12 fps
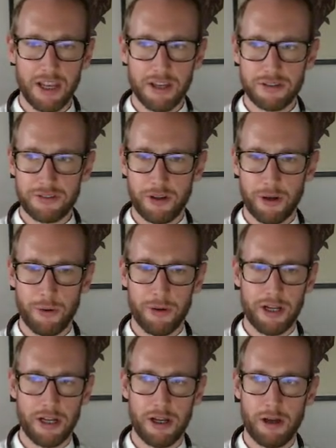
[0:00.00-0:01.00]
So
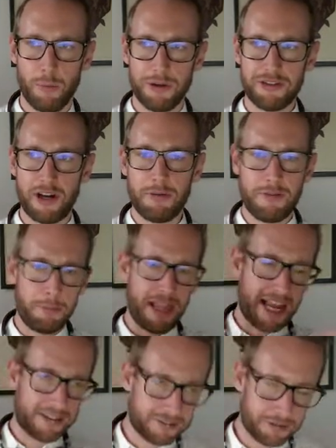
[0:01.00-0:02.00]
we start with a
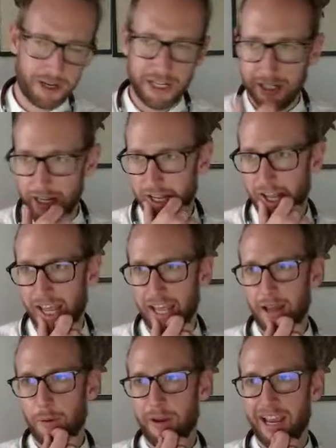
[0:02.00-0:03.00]
blank screen.
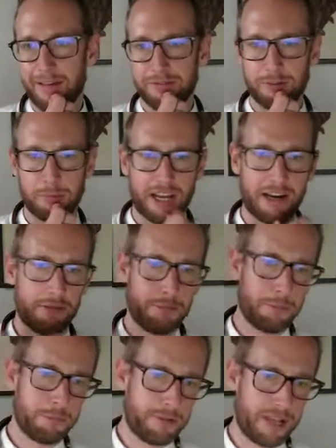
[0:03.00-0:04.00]
We have some kind of
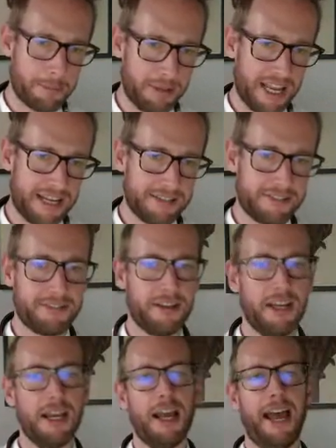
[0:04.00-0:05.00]
templates,
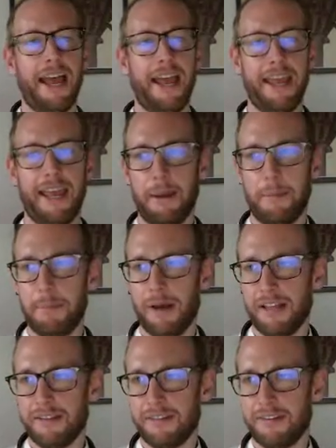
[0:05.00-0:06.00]

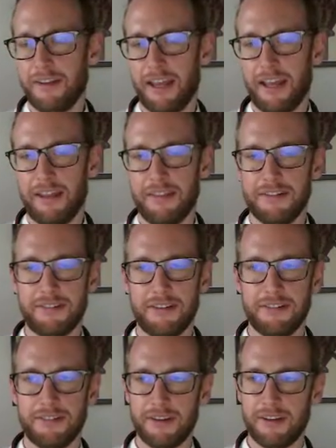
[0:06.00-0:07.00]
but in this
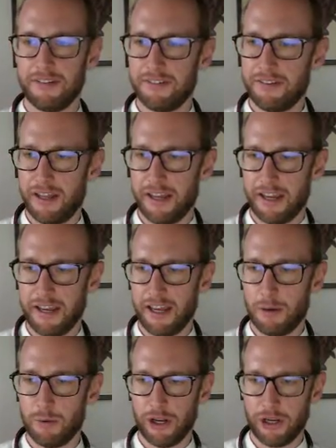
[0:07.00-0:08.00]
instance,
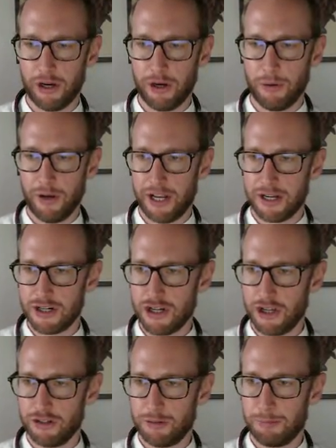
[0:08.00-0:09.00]
I want to go and
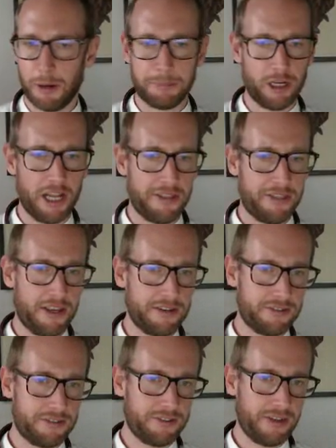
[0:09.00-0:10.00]
just populate
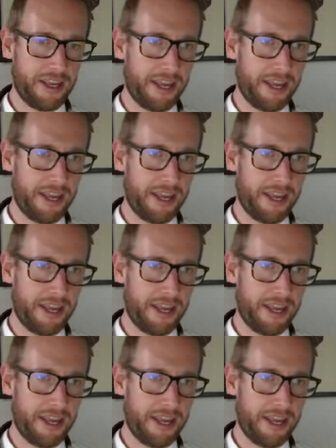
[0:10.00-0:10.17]
this.